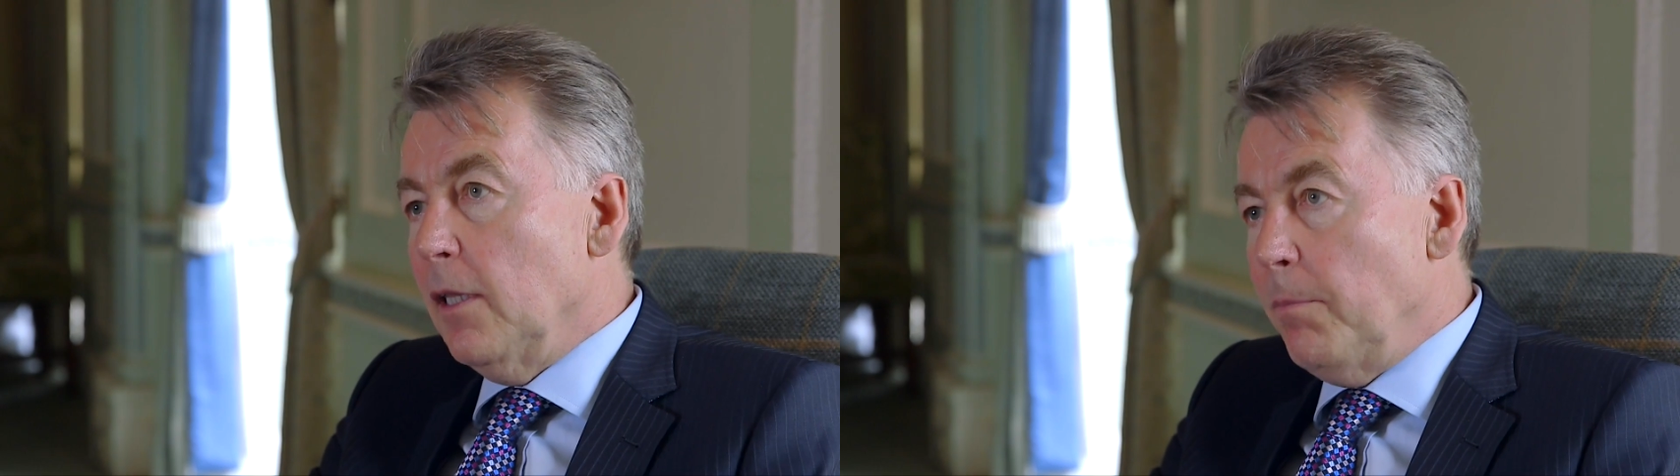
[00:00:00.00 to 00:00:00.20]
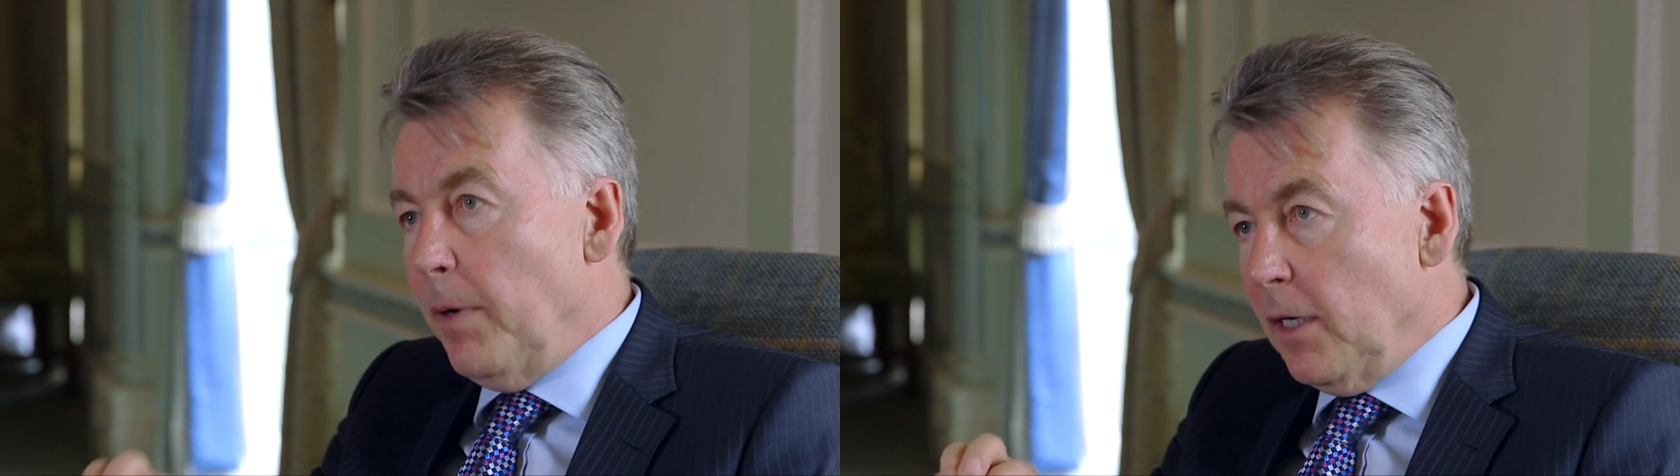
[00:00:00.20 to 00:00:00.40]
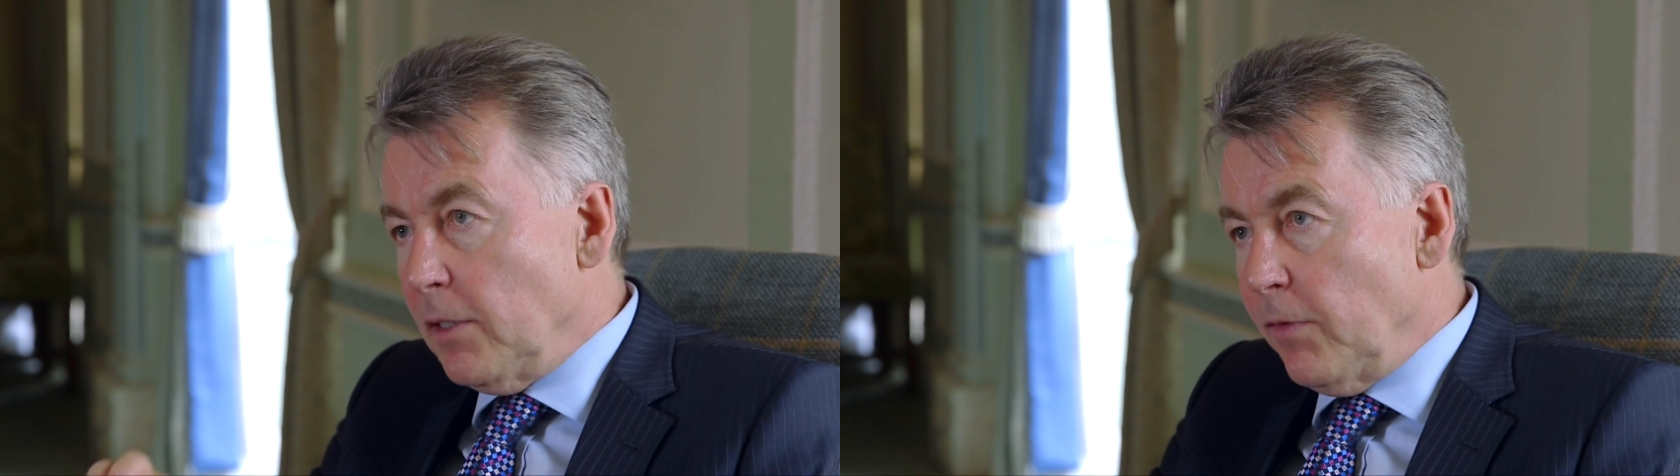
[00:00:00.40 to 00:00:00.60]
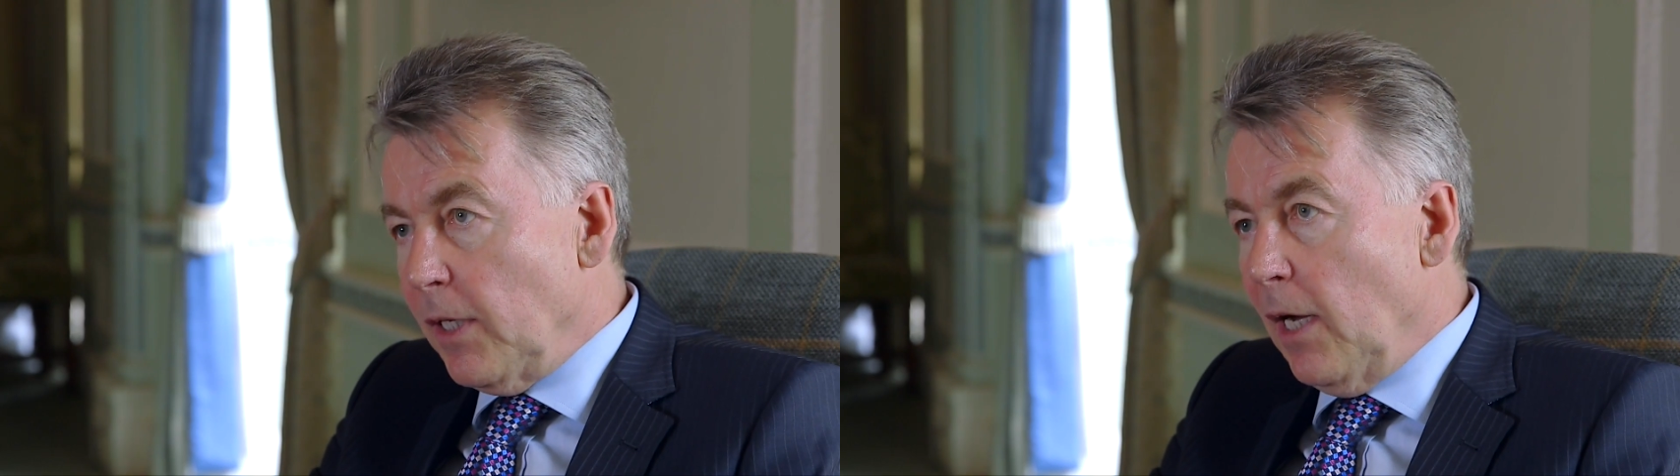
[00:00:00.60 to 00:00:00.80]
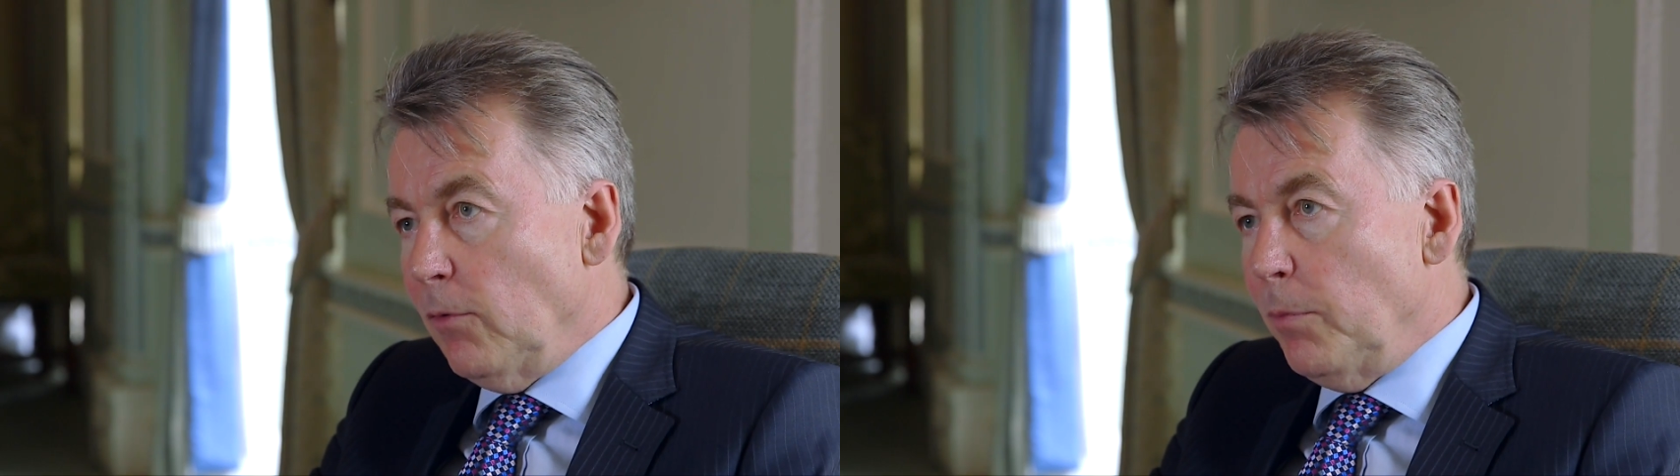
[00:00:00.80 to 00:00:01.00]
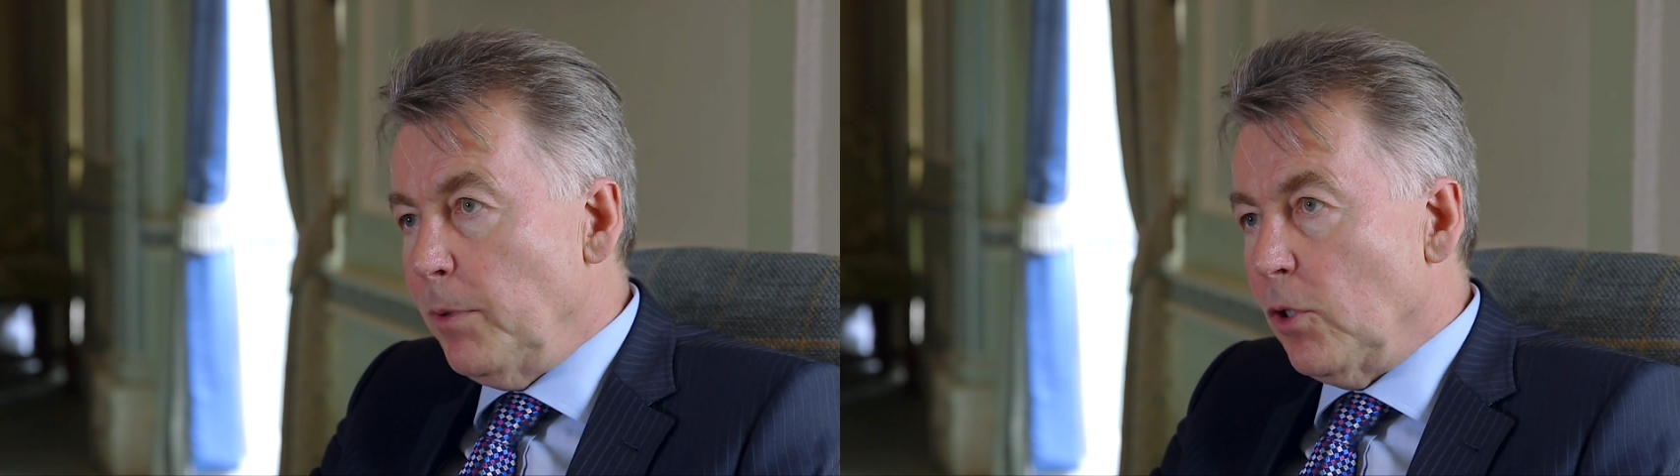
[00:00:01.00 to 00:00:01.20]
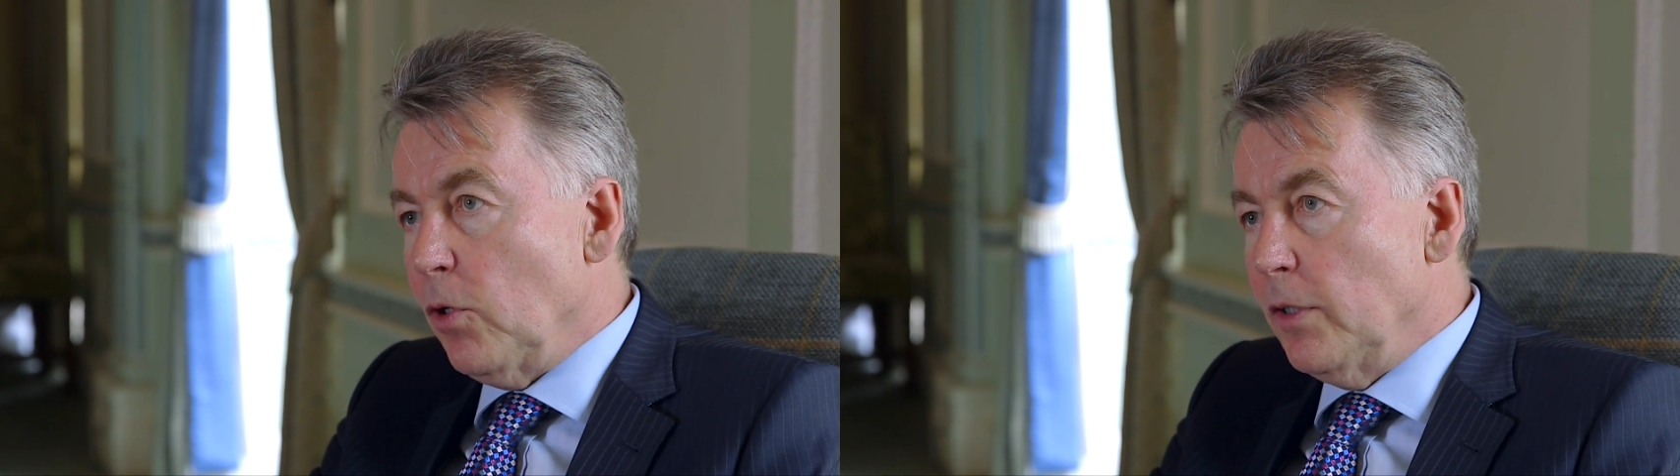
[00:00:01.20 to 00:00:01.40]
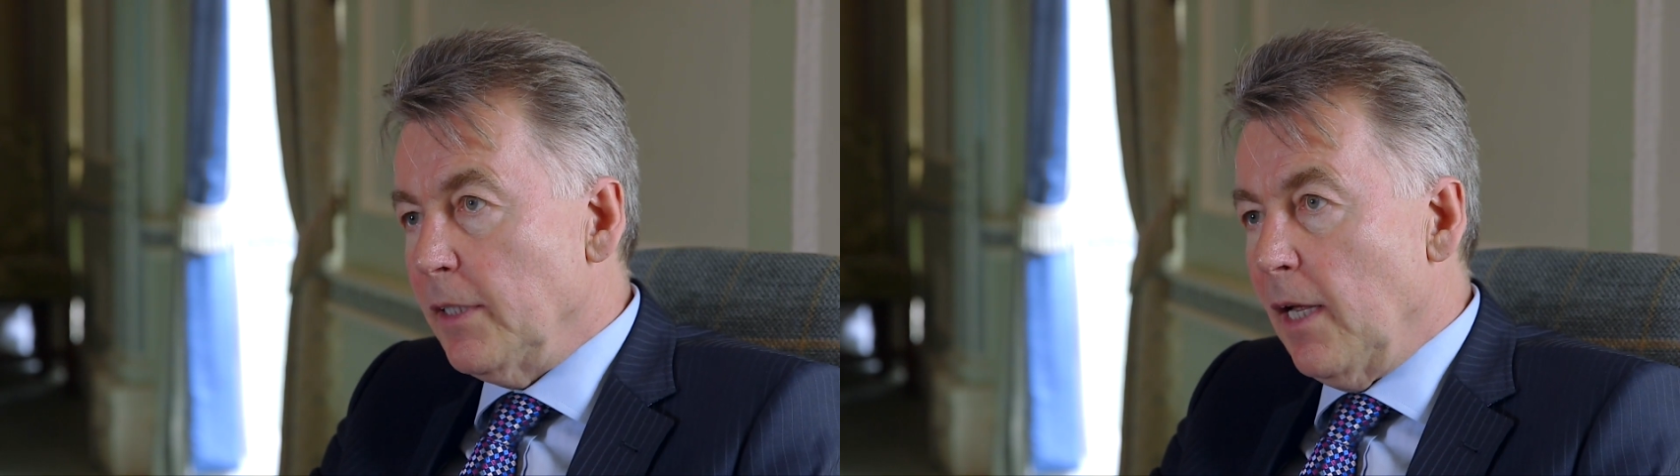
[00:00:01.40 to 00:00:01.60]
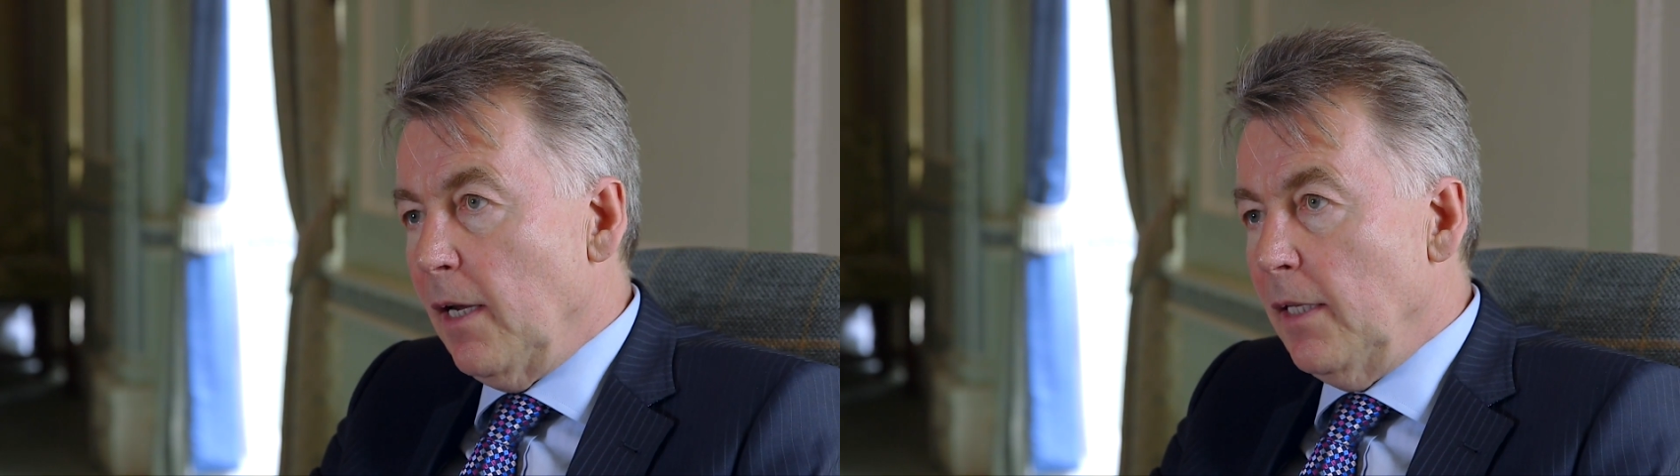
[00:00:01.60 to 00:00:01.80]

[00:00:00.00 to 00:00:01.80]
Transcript: the part of the eye we put a contact